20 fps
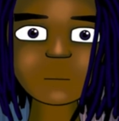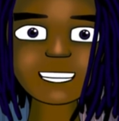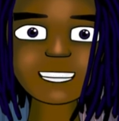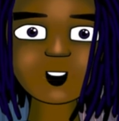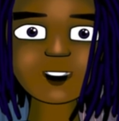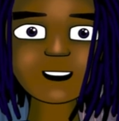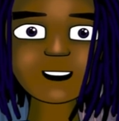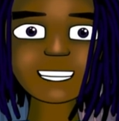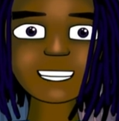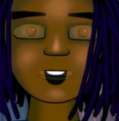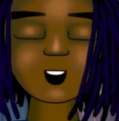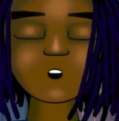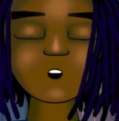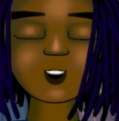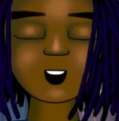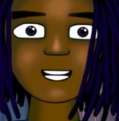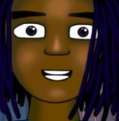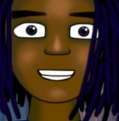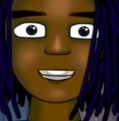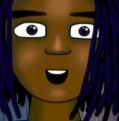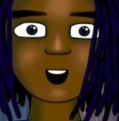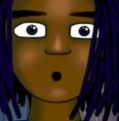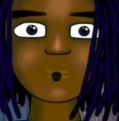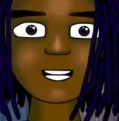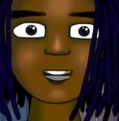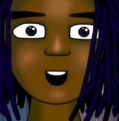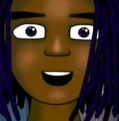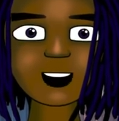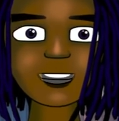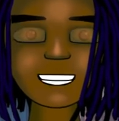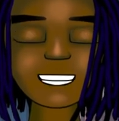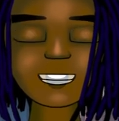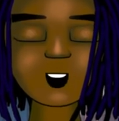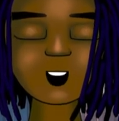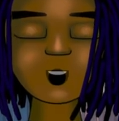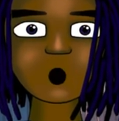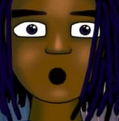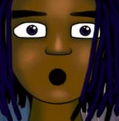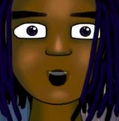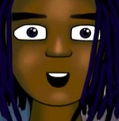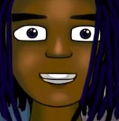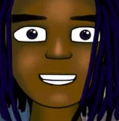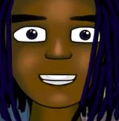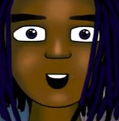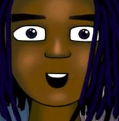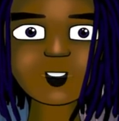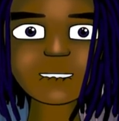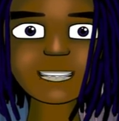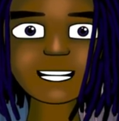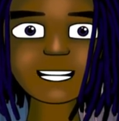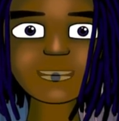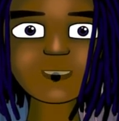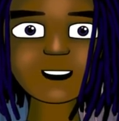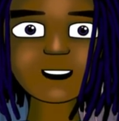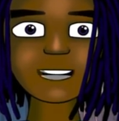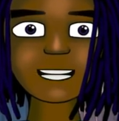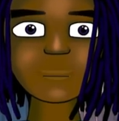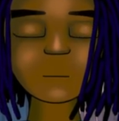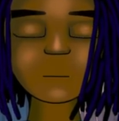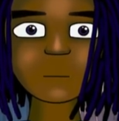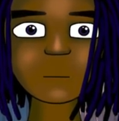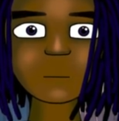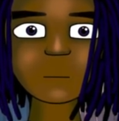at least they're outside of the palace instead of inside of here with me.